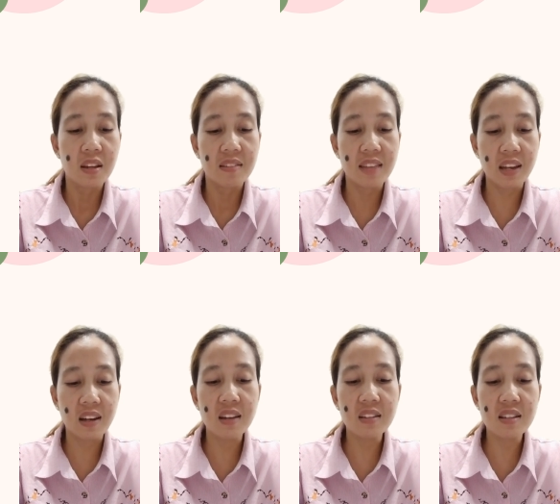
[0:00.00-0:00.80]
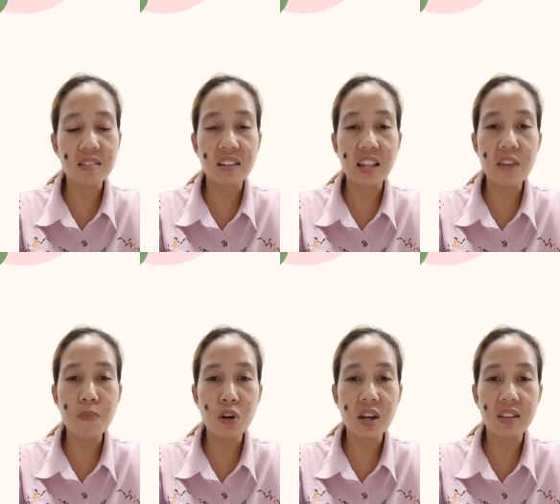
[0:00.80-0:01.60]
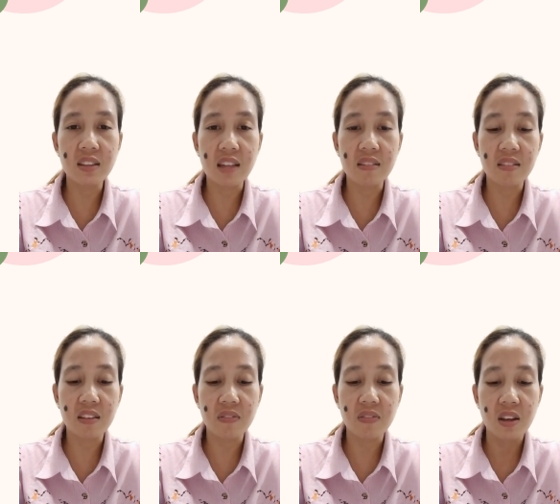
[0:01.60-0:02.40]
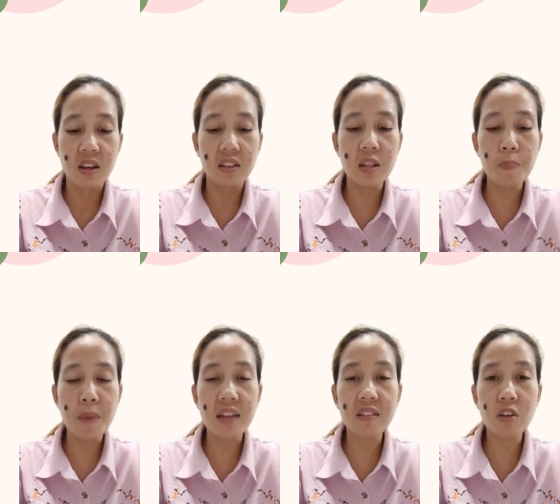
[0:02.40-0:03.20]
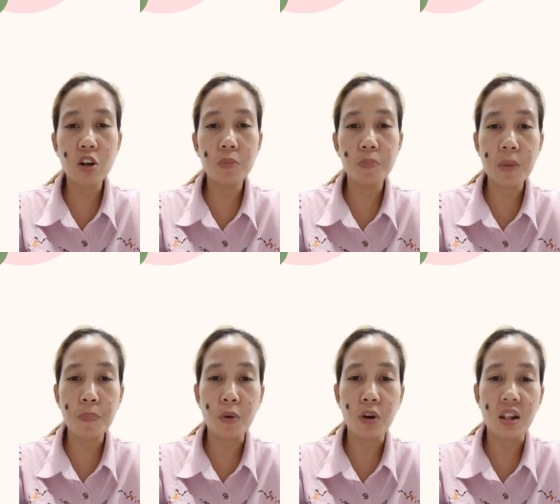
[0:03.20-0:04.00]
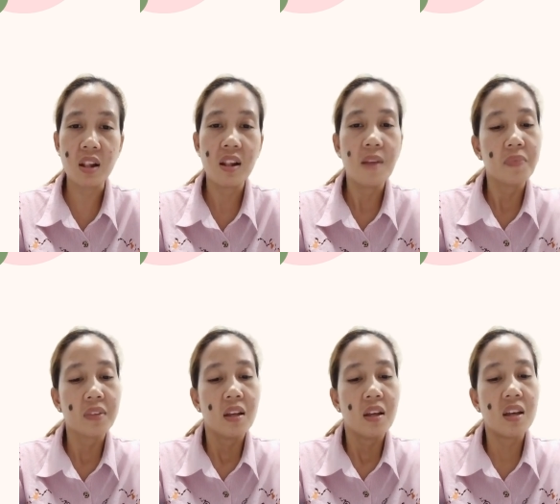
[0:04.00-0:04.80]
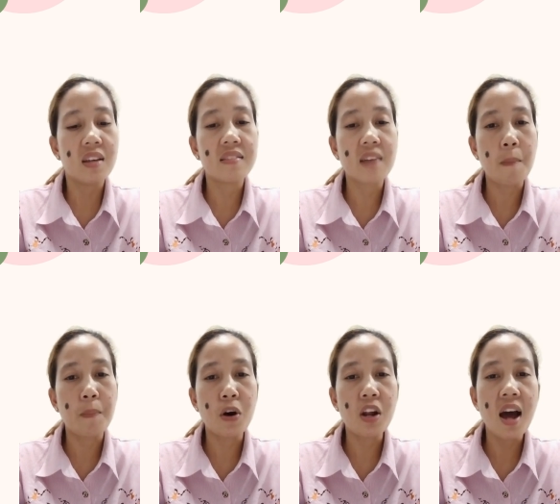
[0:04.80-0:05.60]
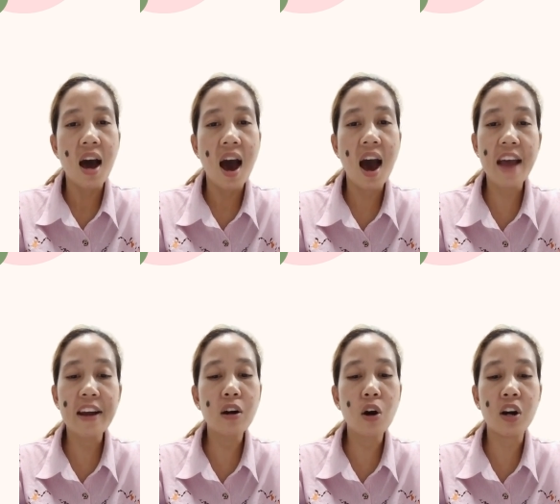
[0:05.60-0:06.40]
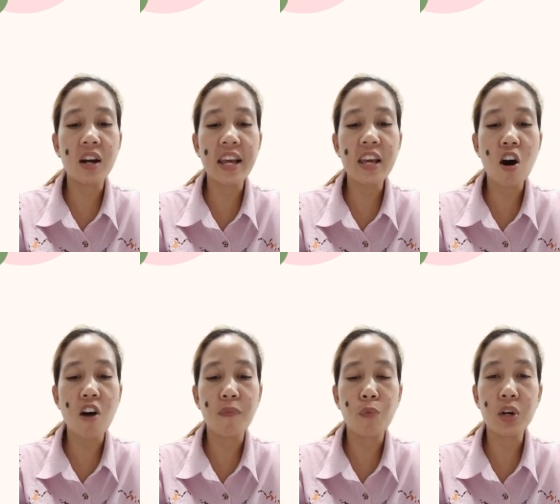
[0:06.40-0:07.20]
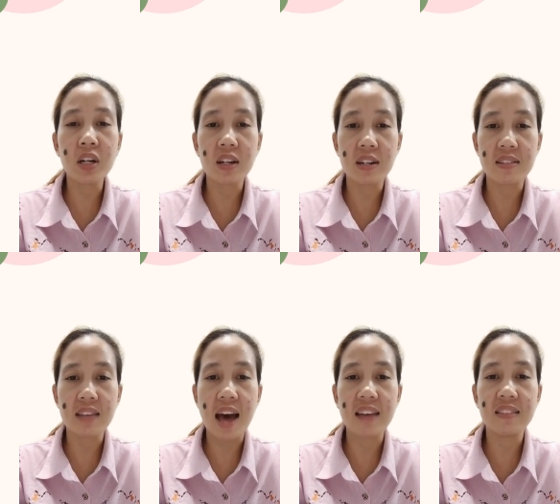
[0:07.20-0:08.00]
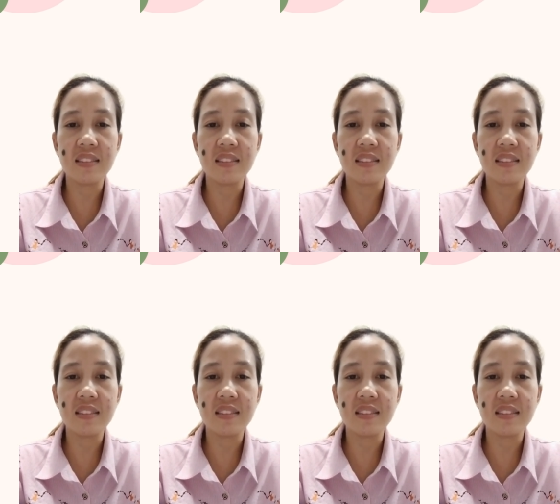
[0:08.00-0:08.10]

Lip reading: Second is labor intensive. Depends on people. Example, hire or lay off workers as